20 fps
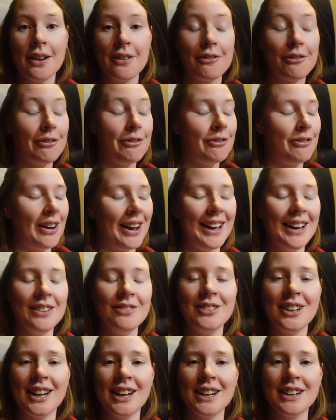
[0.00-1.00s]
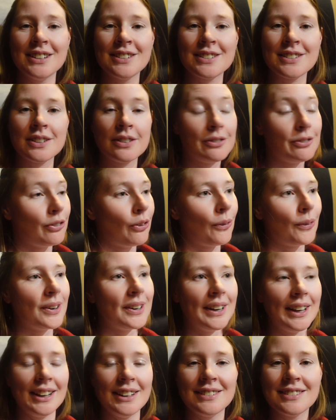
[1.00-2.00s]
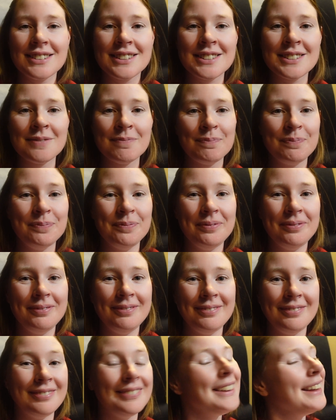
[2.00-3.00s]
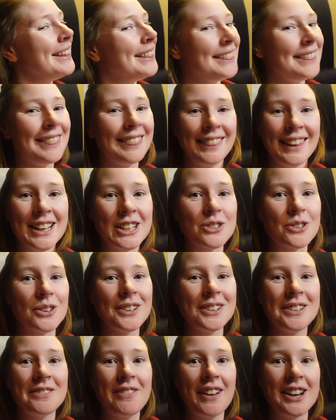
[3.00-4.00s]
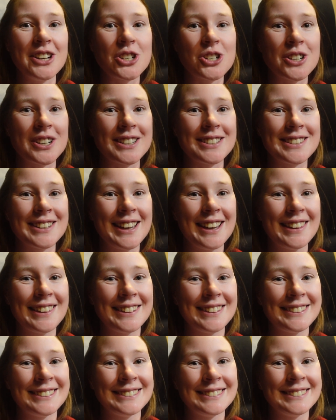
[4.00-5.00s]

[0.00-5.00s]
5 days, 4 nights. Thanks for adventuring together.